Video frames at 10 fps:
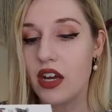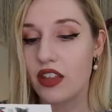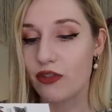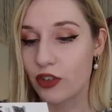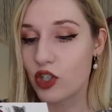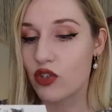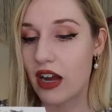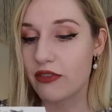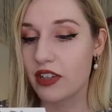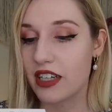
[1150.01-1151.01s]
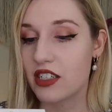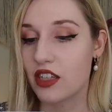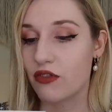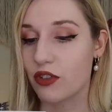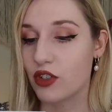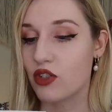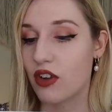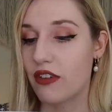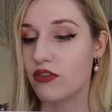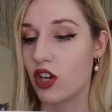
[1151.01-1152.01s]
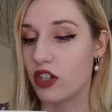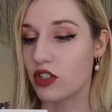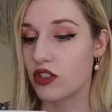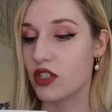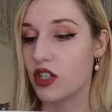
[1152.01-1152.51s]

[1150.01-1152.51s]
The first draft led to the first draft dodgers,